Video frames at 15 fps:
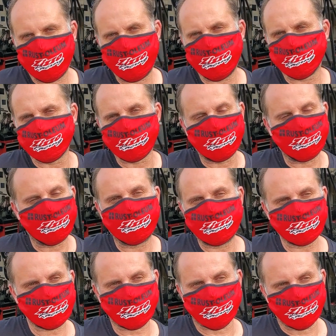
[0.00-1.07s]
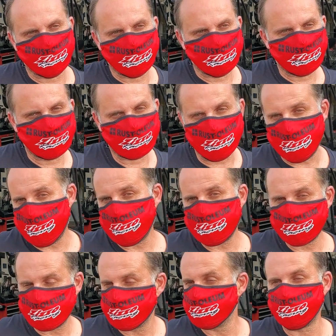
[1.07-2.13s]
have a lady's
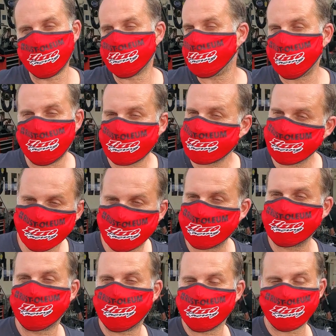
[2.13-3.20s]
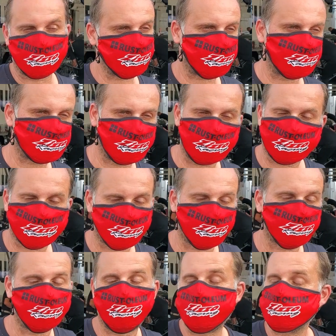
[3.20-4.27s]
dad in my pocket right now that I'm gonna take
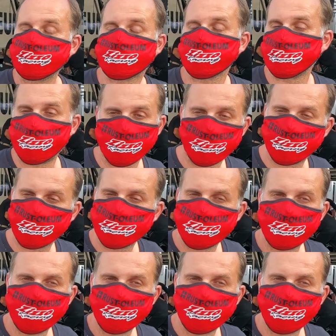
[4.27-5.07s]
for a ride tomorrow.